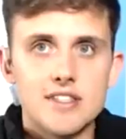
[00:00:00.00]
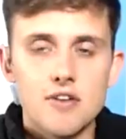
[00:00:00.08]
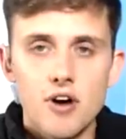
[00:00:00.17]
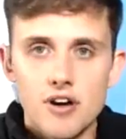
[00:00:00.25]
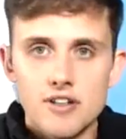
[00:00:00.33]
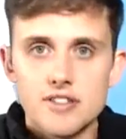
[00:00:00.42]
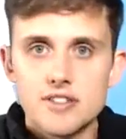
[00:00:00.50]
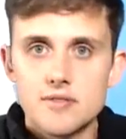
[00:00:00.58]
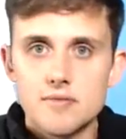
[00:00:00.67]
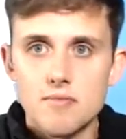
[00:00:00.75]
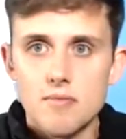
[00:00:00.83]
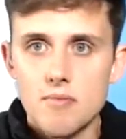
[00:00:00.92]
there aren't
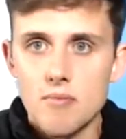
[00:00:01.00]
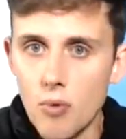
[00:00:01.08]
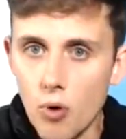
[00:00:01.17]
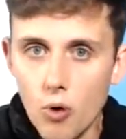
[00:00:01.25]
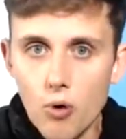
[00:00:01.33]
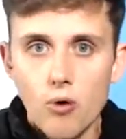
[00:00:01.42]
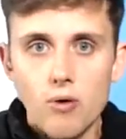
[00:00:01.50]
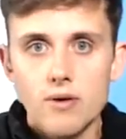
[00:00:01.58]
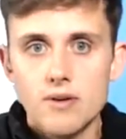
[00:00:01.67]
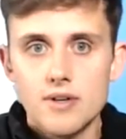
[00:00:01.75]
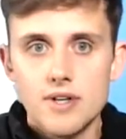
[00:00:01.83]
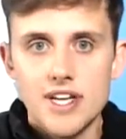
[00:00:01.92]
more
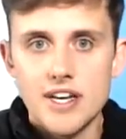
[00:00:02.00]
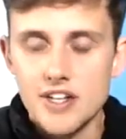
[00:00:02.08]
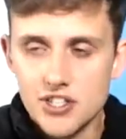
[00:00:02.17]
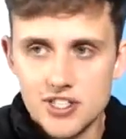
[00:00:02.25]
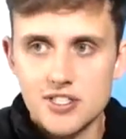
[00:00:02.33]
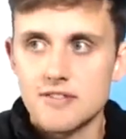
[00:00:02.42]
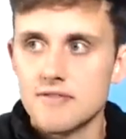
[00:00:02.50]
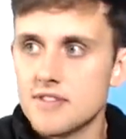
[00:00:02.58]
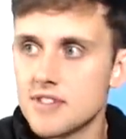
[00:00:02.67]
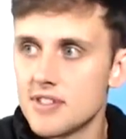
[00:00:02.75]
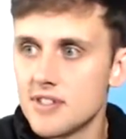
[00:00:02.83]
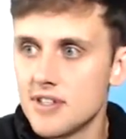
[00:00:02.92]

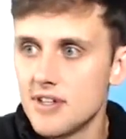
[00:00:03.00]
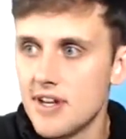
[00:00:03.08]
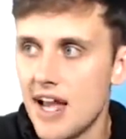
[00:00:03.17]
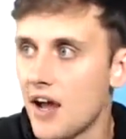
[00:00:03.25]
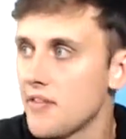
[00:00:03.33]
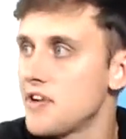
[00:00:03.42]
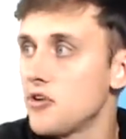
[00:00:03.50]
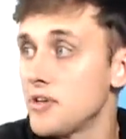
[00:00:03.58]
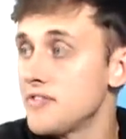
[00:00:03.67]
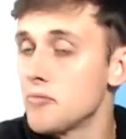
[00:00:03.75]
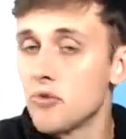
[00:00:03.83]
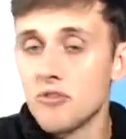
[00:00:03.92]
initiatives out there, or
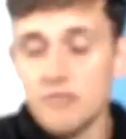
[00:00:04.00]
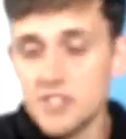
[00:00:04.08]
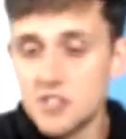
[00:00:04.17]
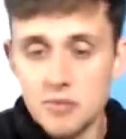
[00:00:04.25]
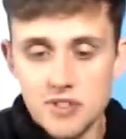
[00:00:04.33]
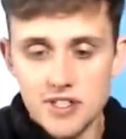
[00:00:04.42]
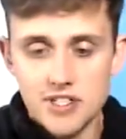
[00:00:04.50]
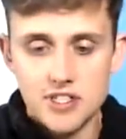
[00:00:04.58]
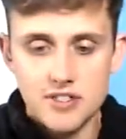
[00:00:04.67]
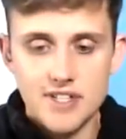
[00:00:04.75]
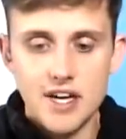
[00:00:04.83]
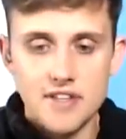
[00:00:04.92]
even more visible
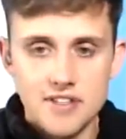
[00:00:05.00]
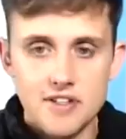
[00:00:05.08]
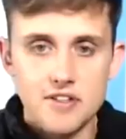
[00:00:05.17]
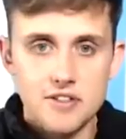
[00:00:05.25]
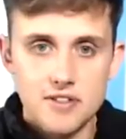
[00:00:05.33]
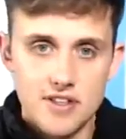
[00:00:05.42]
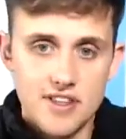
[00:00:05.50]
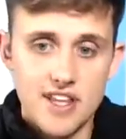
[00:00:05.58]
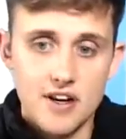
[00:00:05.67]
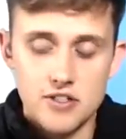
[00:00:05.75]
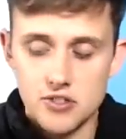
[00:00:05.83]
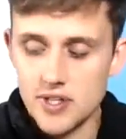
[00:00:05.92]
initiatives out there
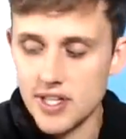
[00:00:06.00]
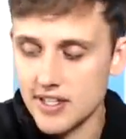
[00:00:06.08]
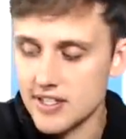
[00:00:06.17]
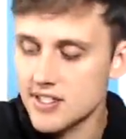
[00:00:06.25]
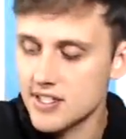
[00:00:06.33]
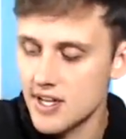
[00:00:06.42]
that are doing this.